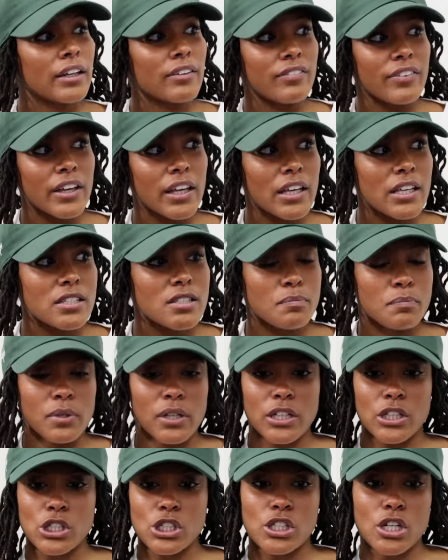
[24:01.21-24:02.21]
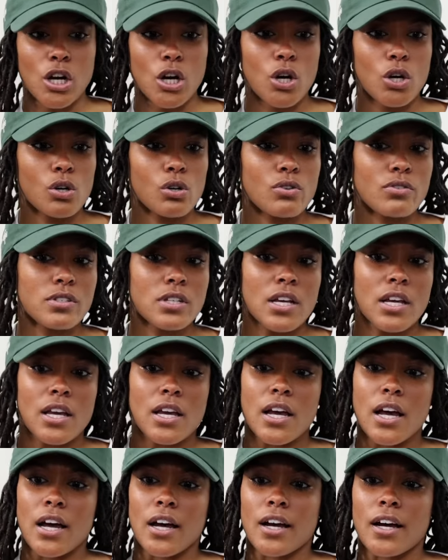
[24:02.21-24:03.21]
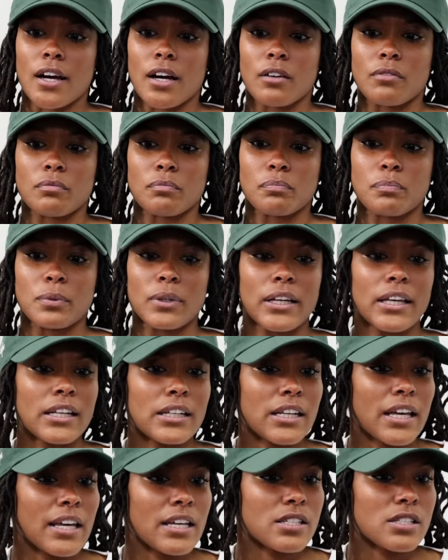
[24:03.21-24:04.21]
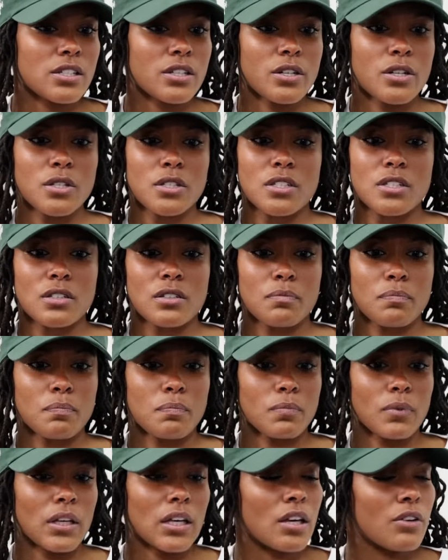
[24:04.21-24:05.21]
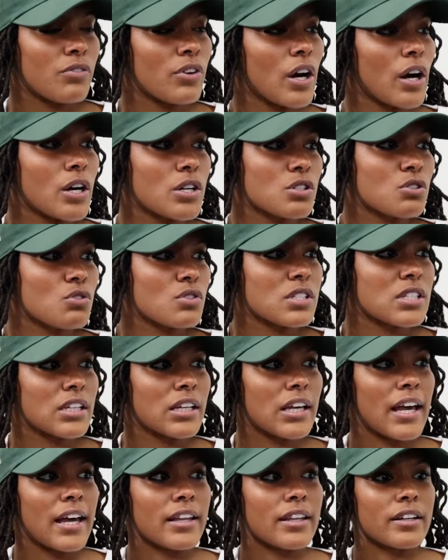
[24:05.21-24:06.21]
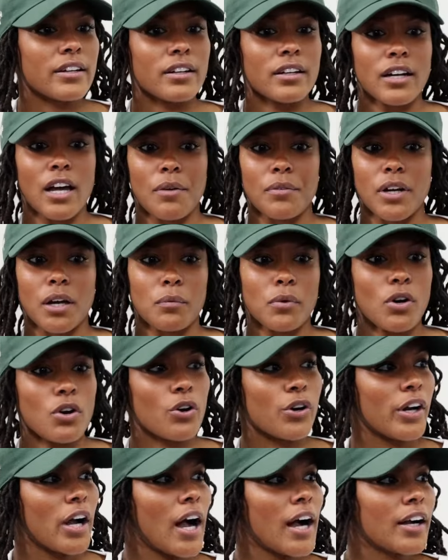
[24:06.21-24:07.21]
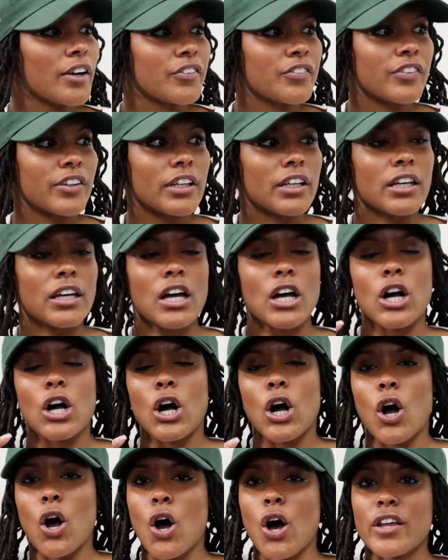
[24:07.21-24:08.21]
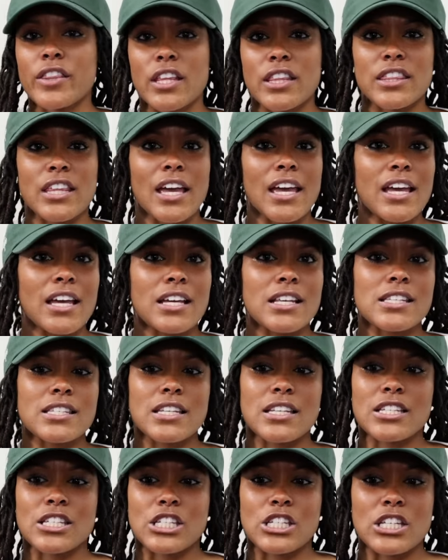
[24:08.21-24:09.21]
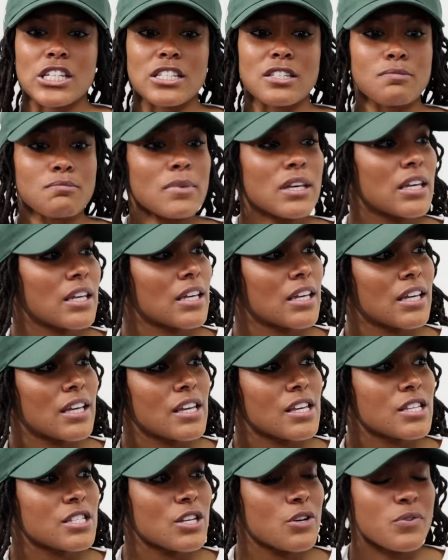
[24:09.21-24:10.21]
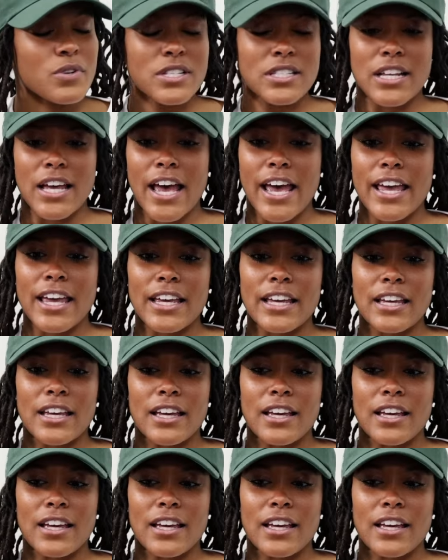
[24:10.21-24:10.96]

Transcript: events, booking shows, um, booking dancers, getting rehearsals together, coming up with choreography, mm-hmm. all the things. It's just me. So it's like.